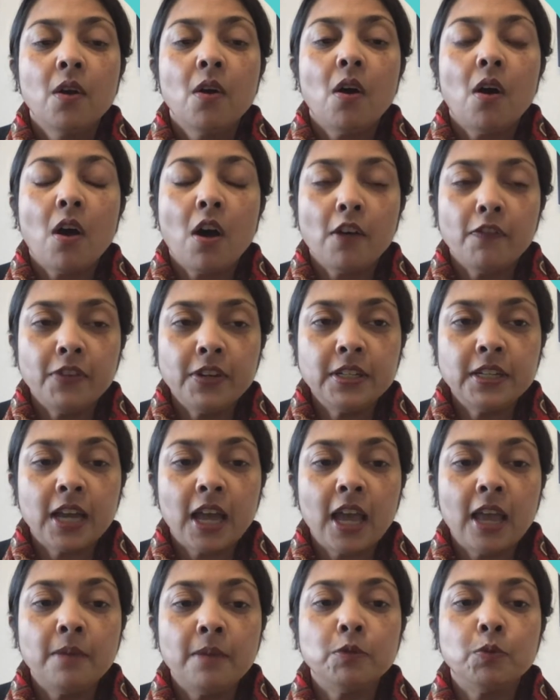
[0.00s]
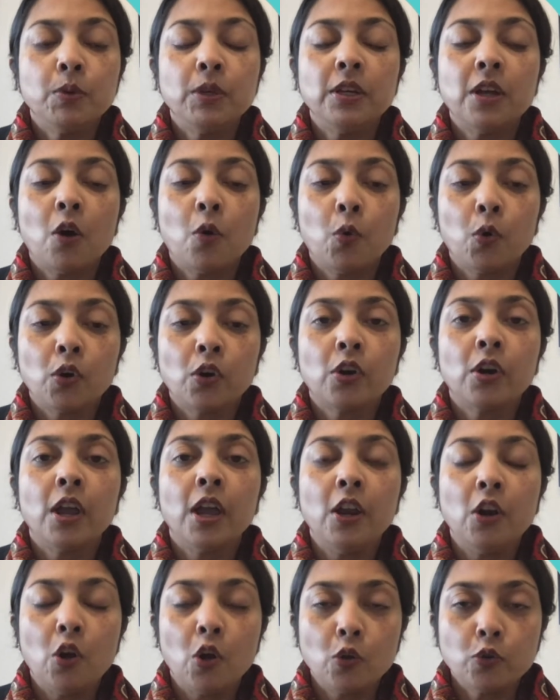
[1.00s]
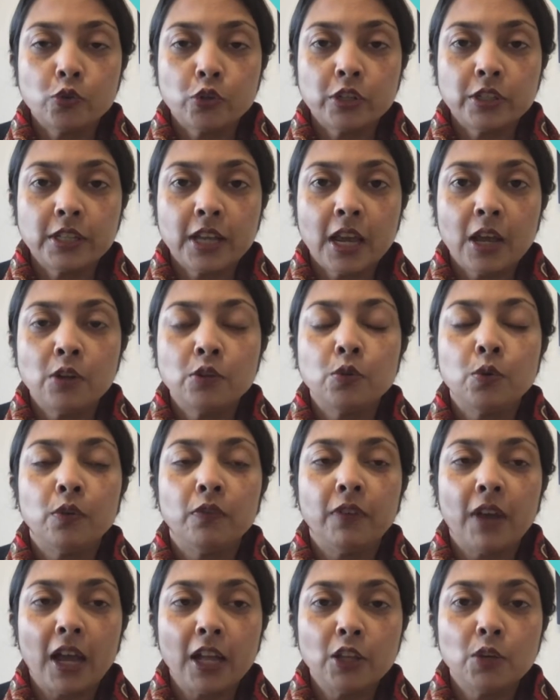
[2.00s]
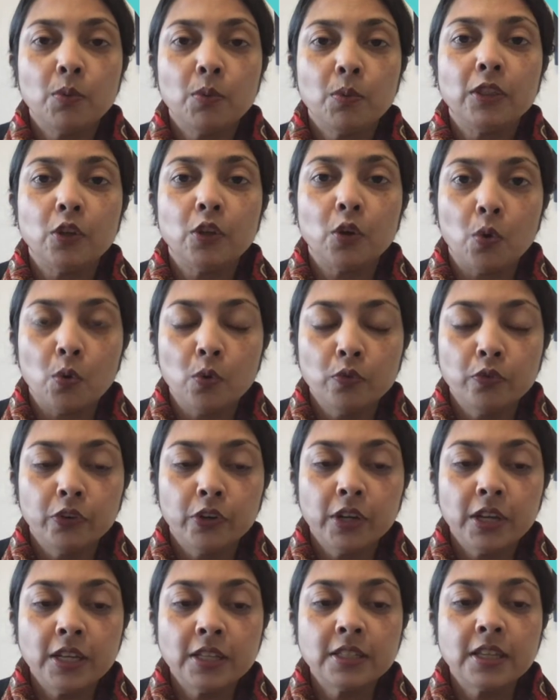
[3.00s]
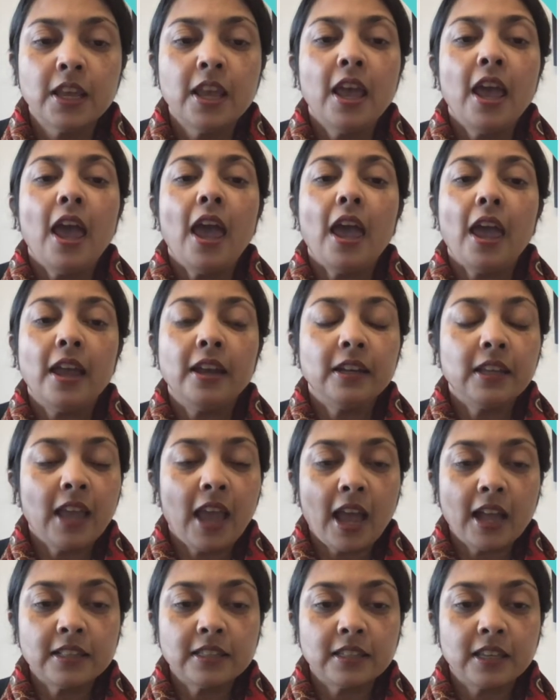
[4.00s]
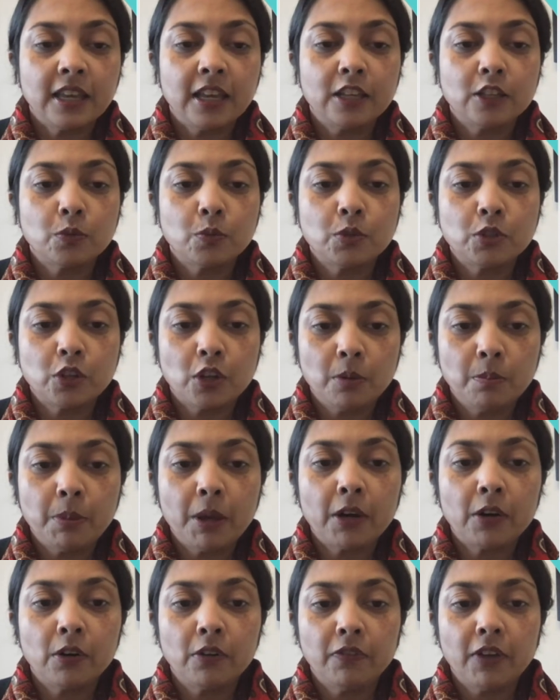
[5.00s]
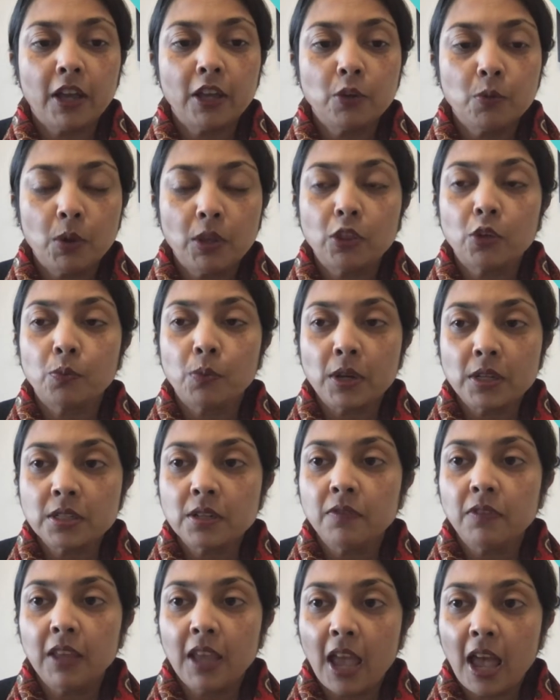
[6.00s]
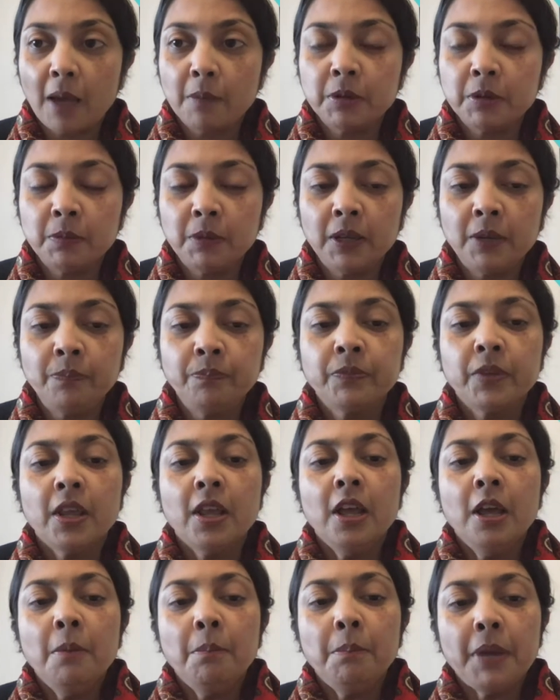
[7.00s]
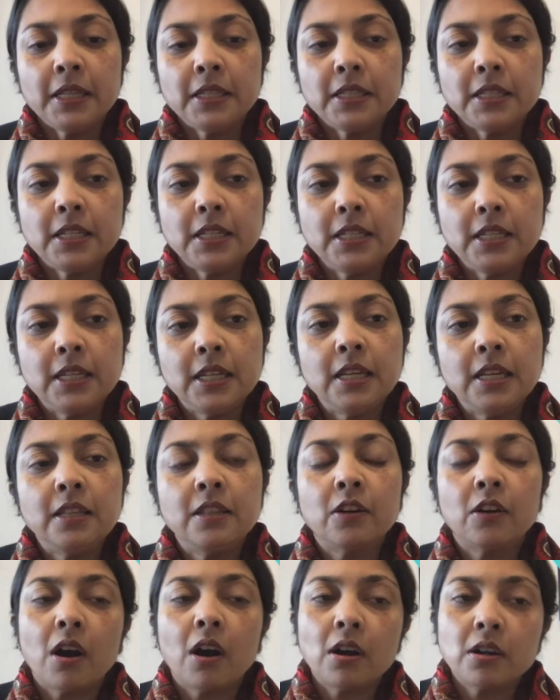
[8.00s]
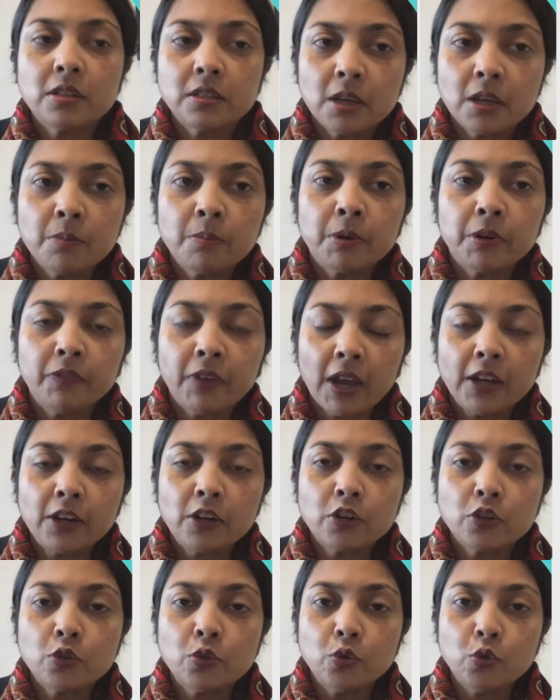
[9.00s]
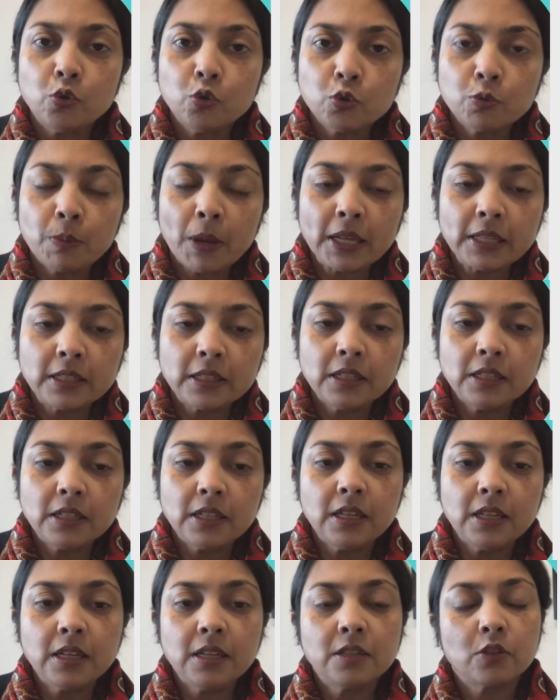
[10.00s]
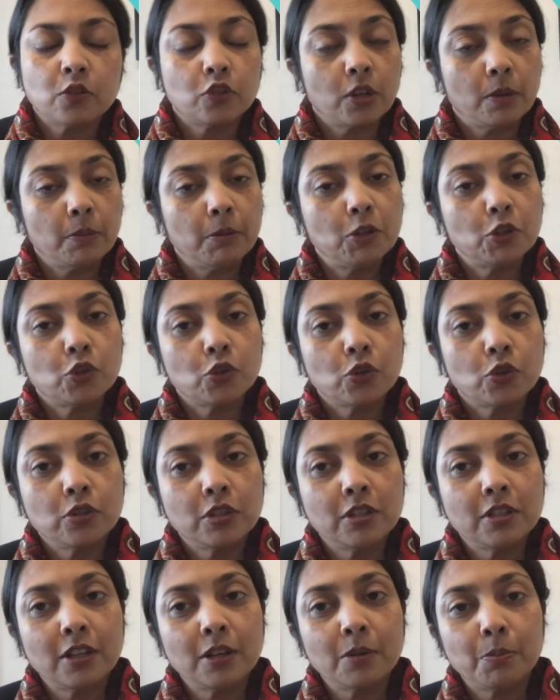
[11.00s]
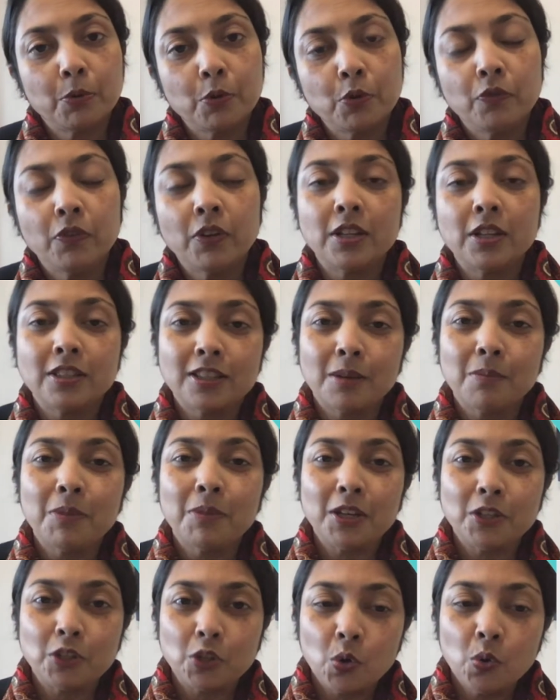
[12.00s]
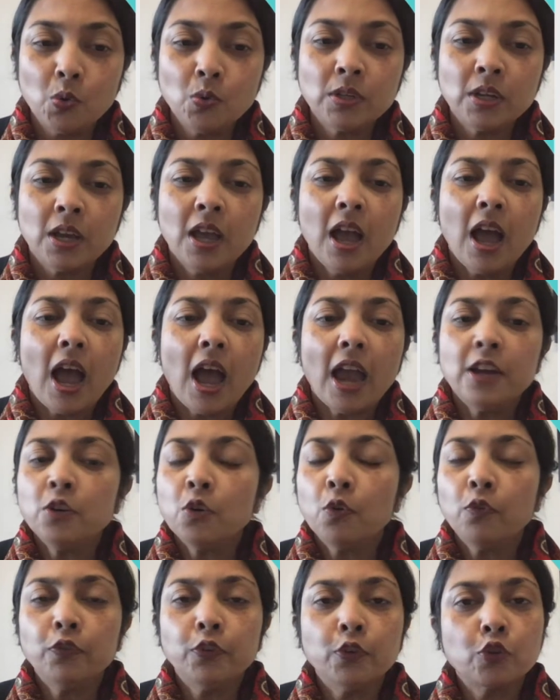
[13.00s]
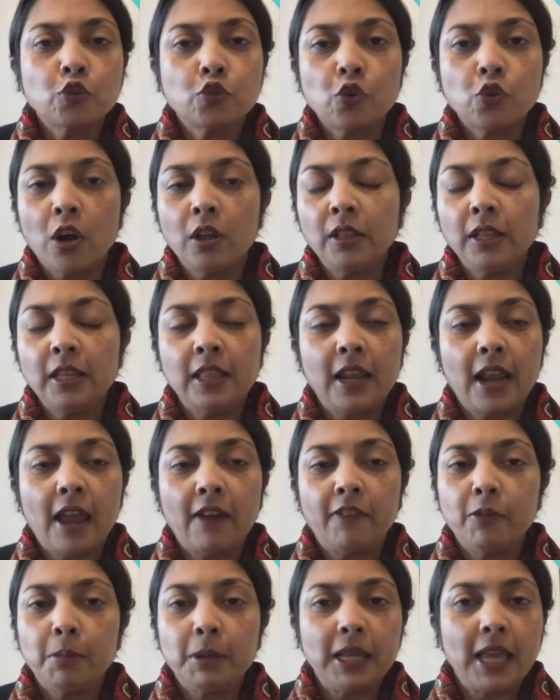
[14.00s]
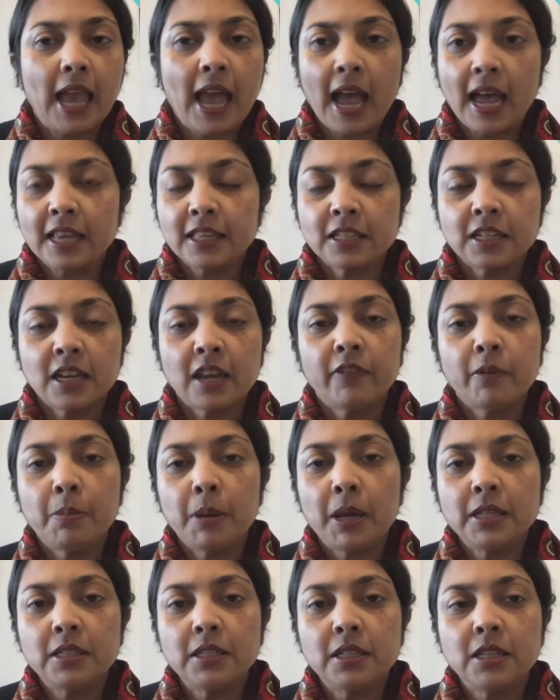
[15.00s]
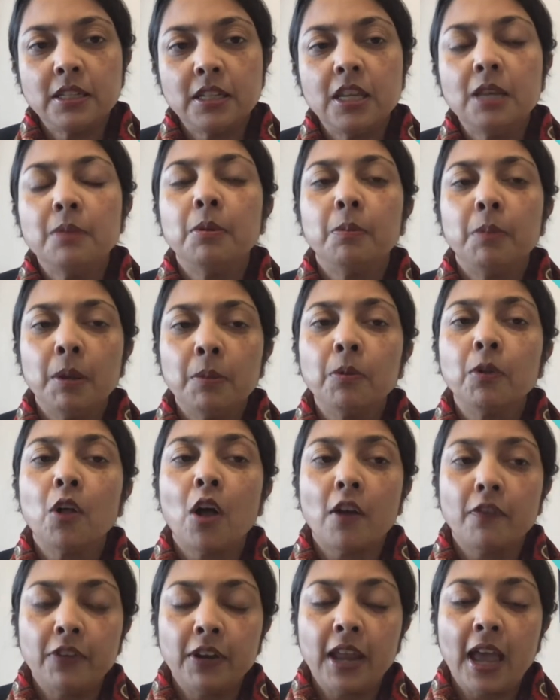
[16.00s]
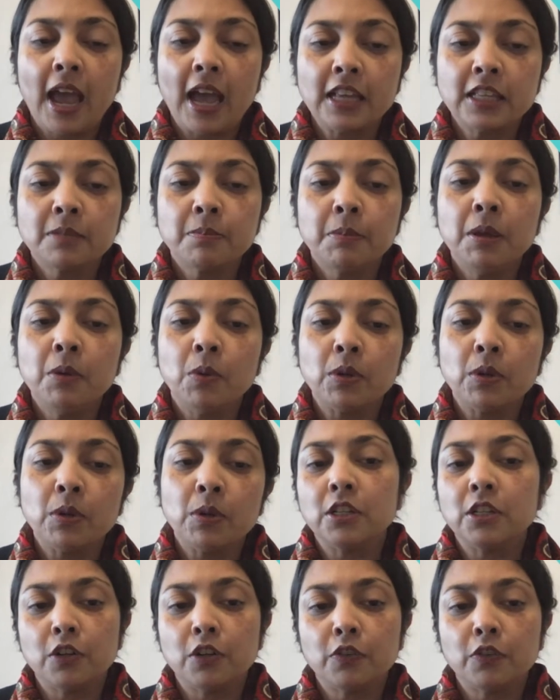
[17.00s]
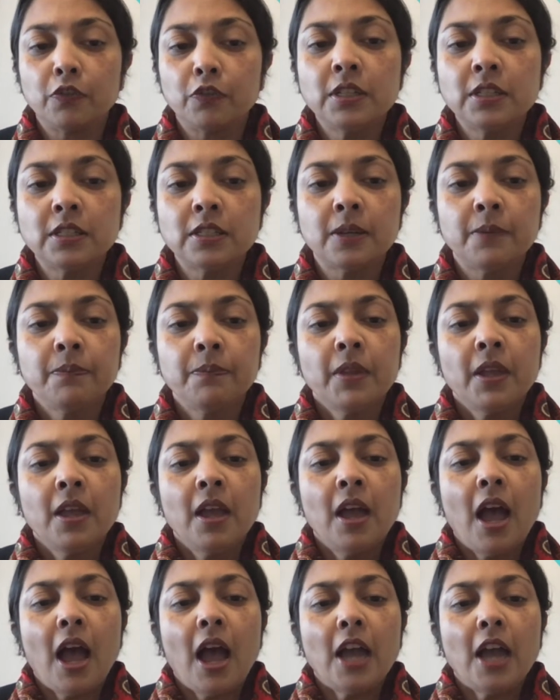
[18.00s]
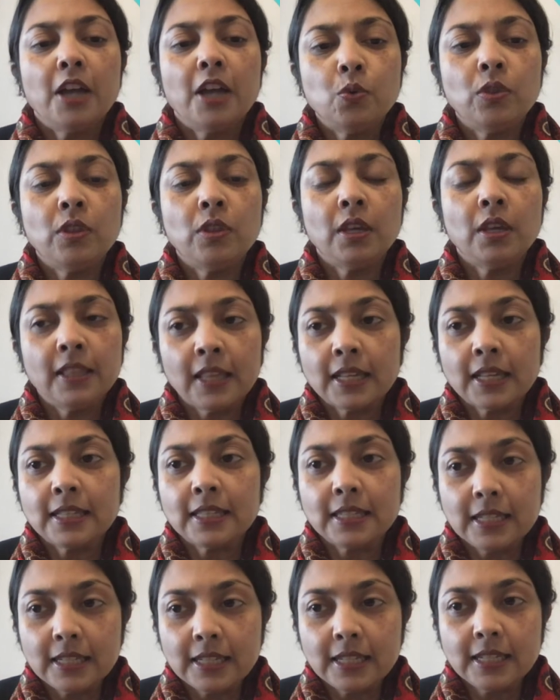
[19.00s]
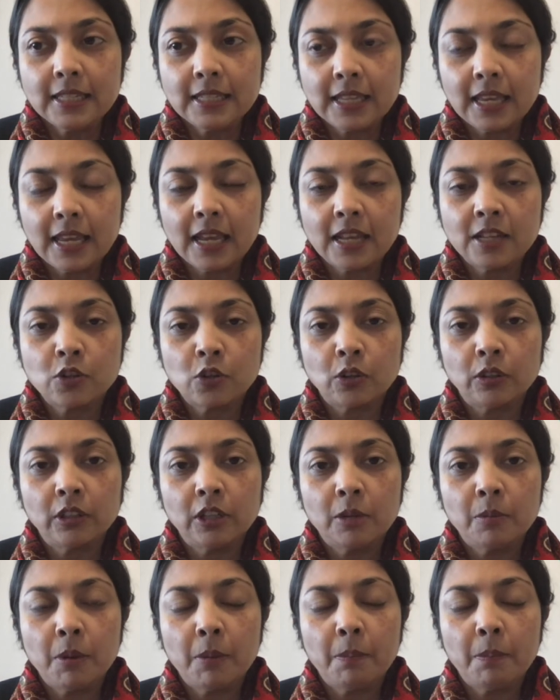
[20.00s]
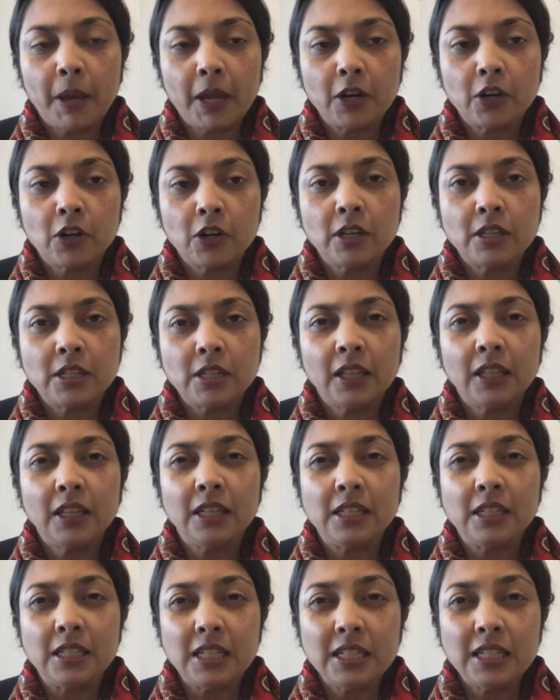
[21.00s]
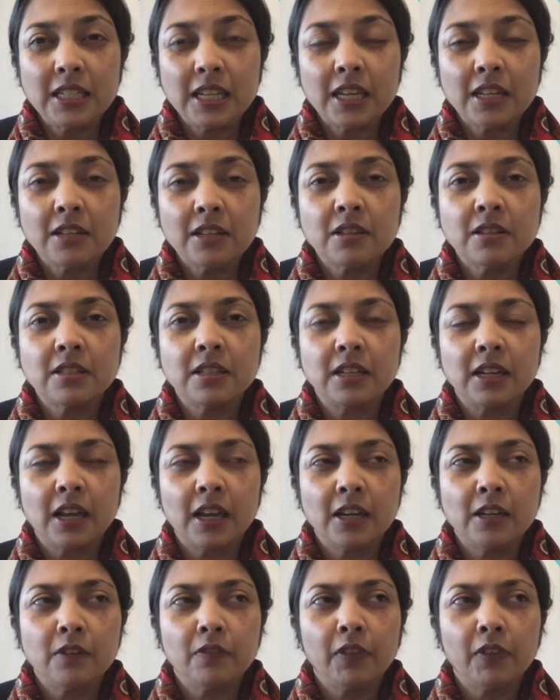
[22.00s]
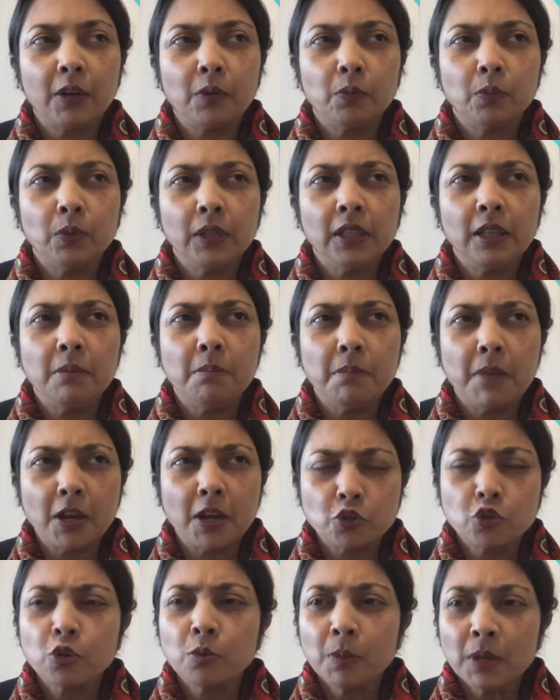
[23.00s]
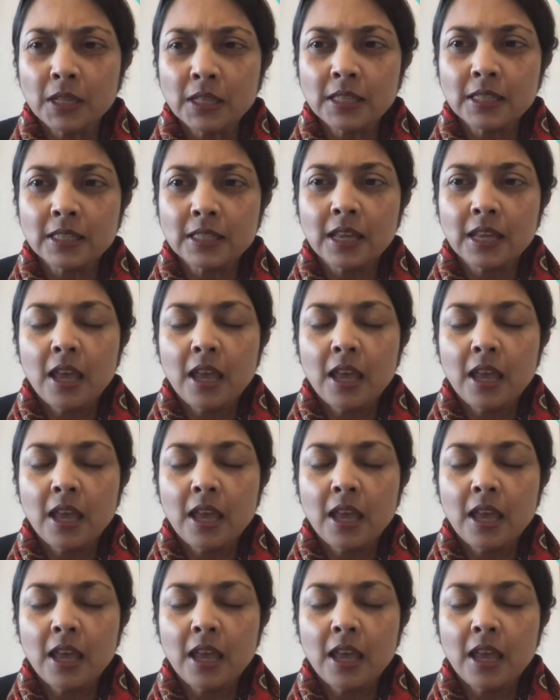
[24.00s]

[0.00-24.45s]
Oftentimes, we order an ultrasound to evaluate the ovaries and CAT scans, which can better evaluate the rest of the abdomen. PET-CT, there are some providers who use PET-CTs. There's some insurances that approve it and some that don't. I don't feel strongly that everybody has to have a PET-CT, but people often ask me, what's the difference? I do think that CT scans are a little bit better at telling details and kind of like really measurements.